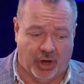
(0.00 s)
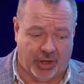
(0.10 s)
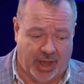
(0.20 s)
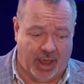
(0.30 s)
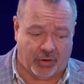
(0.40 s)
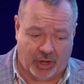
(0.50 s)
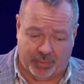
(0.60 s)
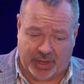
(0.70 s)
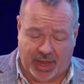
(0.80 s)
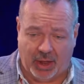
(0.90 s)
are now
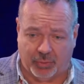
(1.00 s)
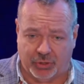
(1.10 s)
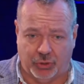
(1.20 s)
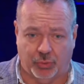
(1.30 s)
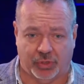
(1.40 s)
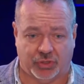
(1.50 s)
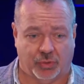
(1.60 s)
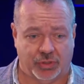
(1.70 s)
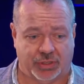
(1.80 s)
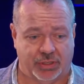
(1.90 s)
coming out with new
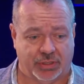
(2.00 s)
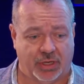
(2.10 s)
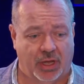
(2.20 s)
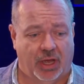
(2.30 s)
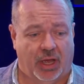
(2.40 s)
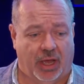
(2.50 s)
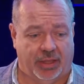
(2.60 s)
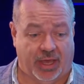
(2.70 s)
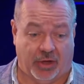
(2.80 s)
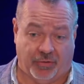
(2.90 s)
resources uh,
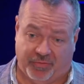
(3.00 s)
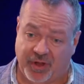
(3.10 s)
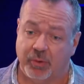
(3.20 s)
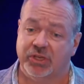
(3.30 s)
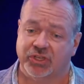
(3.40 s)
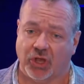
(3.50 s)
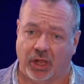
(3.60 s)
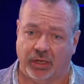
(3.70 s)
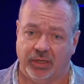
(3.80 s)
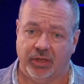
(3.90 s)
that are very
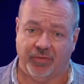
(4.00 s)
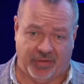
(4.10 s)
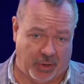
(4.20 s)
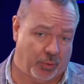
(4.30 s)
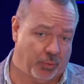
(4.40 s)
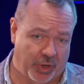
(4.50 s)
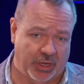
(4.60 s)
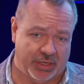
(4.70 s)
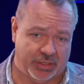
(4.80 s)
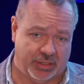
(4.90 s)
solid, very
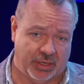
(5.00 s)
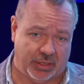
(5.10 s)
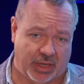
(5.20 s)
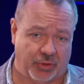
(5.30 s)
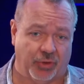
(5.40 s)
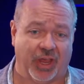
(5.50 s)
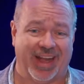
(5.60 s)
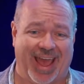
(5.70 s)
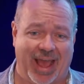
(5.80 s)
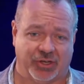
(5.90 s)
realistic, that you
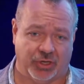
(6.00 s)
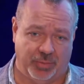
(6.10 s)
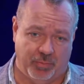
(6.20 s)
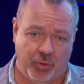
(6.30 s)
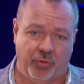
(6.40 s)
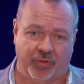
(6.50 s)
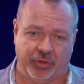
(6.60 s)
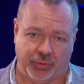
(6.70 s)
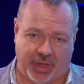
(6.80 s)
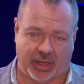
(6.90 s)
can actually move
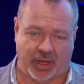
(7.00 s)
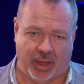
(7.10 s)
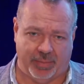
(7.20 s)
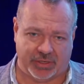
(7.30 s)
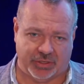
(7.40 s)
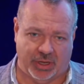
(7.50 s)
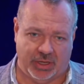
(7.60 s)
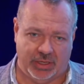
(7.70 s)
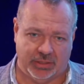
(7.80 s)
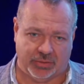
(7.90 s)
into economic
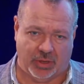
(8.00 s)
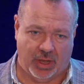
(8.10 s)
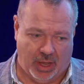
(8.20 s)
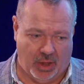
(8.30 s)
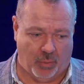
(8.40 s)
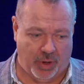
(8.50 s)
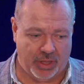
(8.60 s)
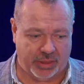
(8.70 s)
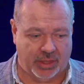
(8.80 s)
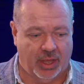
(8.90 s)
studies uh,
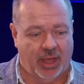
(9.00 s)
with.